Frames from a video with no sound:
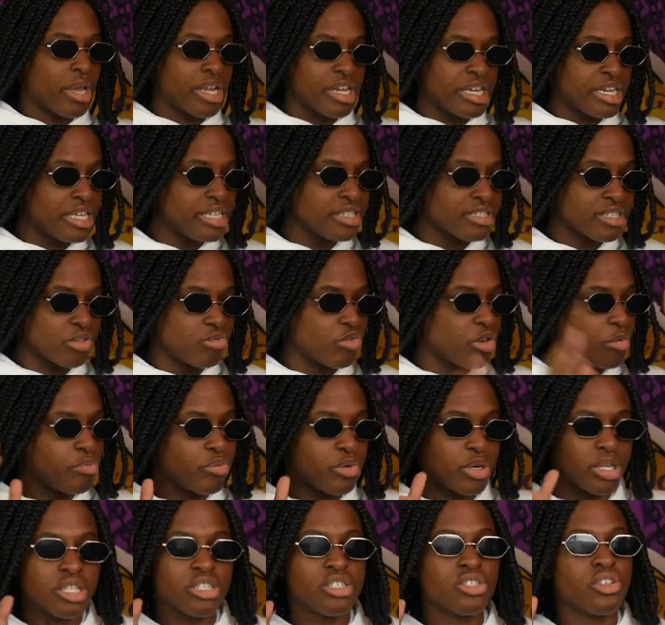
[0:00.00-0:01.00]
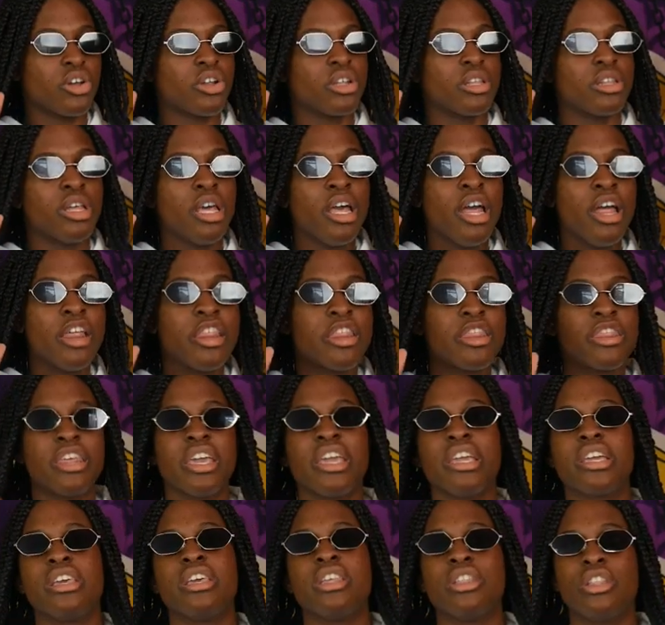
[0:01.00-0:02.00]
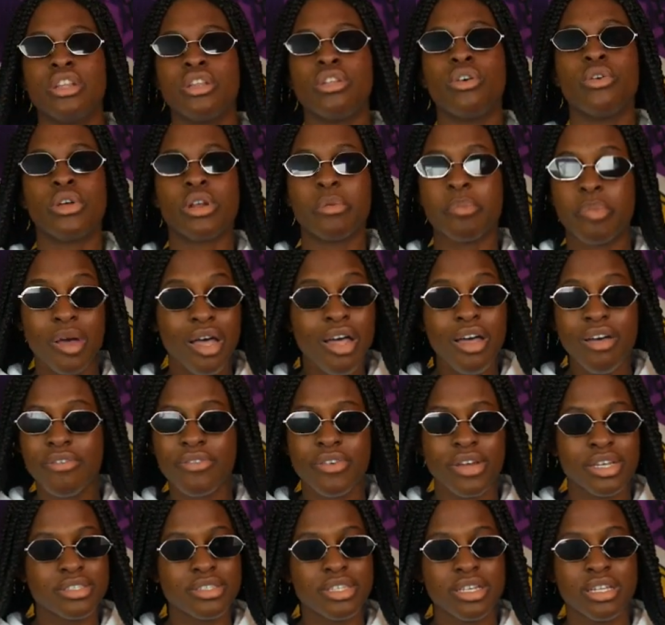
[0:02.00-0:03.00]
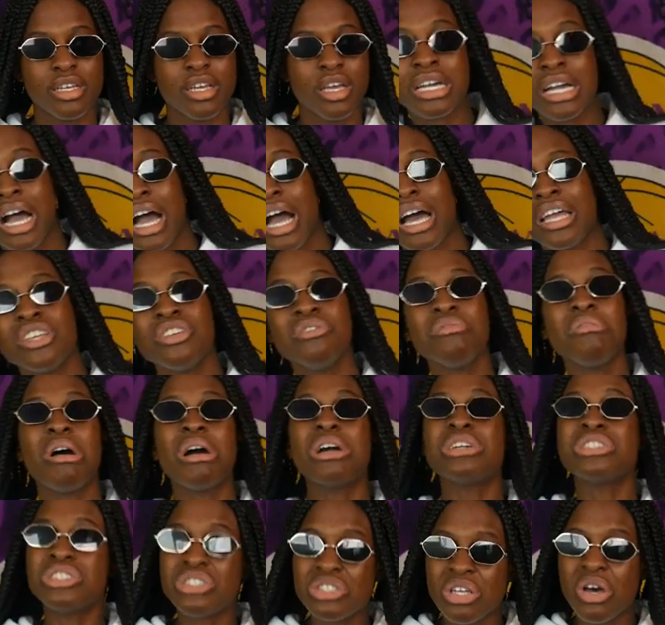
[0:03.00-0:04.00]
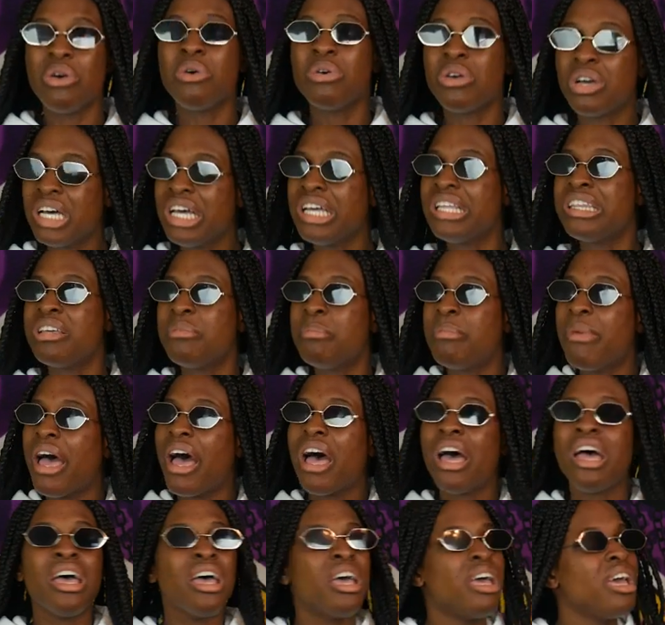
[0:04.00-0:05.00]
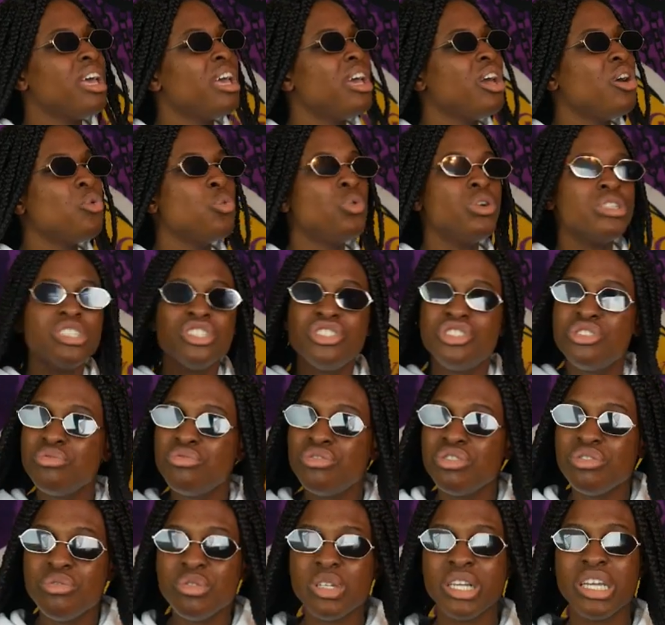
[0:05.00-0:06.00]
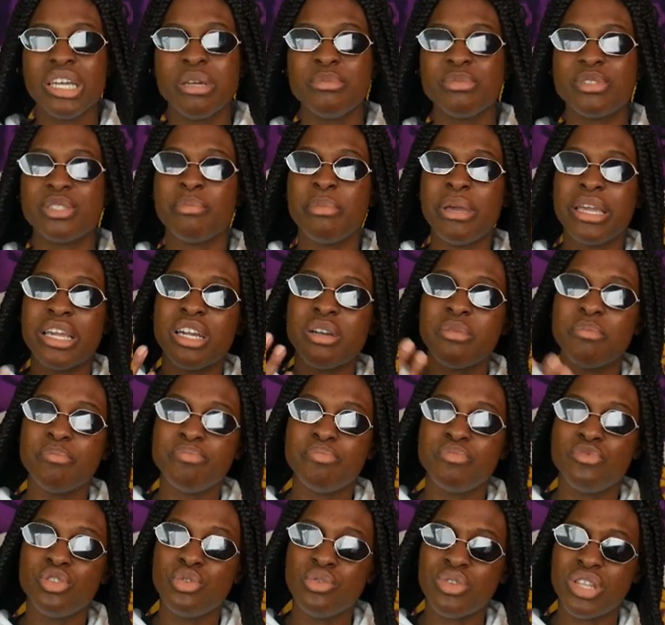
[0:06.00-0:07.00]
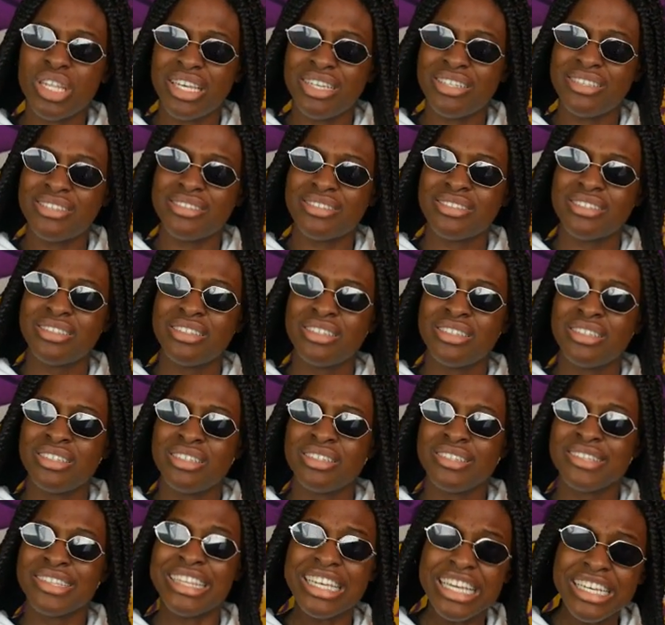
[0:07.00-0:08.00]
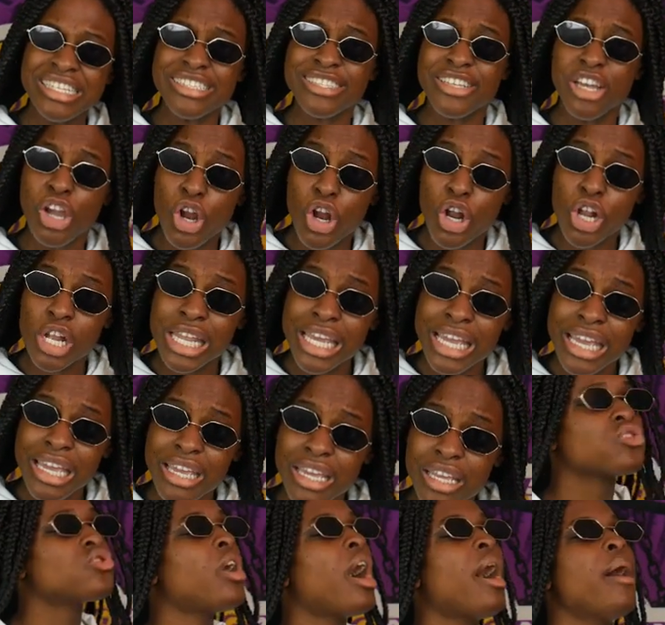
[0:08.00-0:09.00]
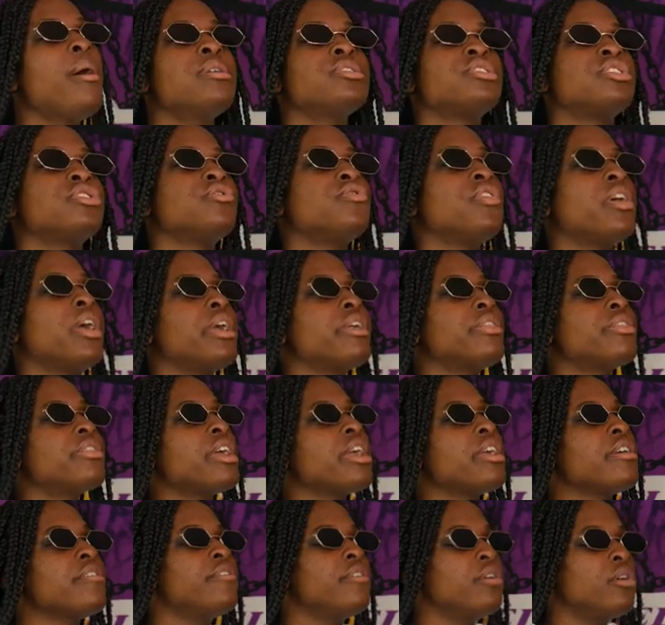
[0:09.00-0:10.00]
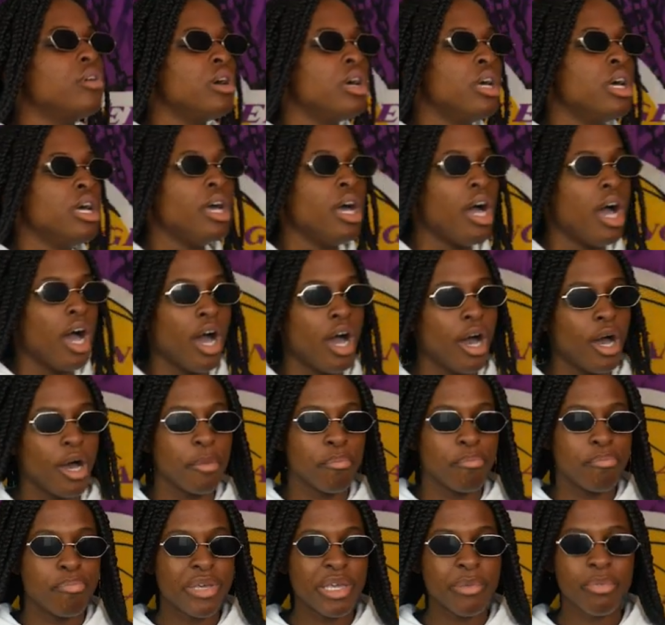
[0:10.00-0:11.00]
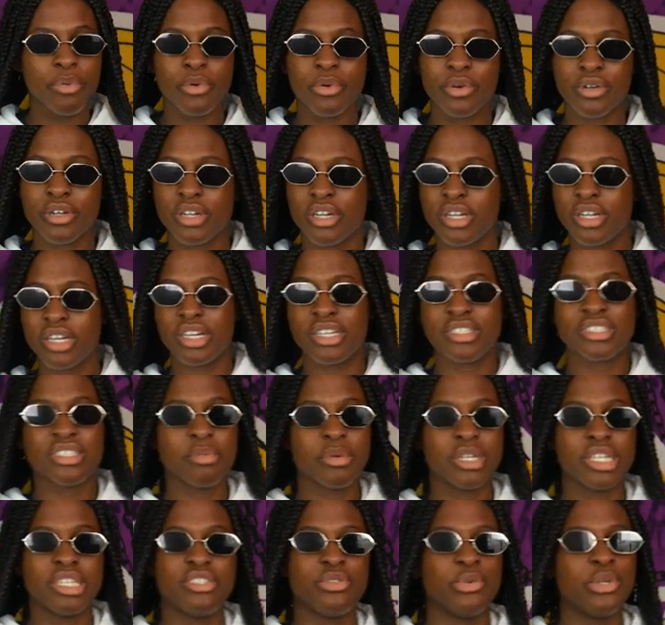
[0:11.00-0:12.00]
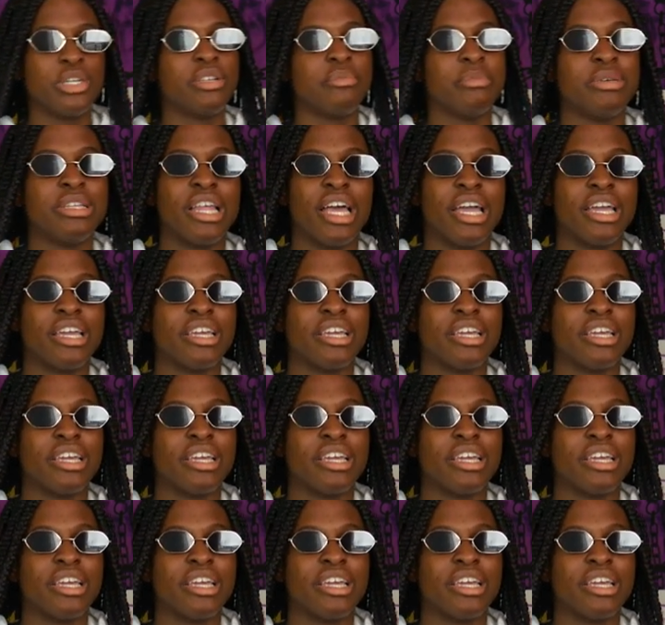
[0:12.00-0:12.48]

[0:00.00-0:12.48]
on my knees at one point and started thanking the Lord above. I said, God, you are so good. What did you do to him to make him do this early? So I was just very thankful. Somebody tweeted me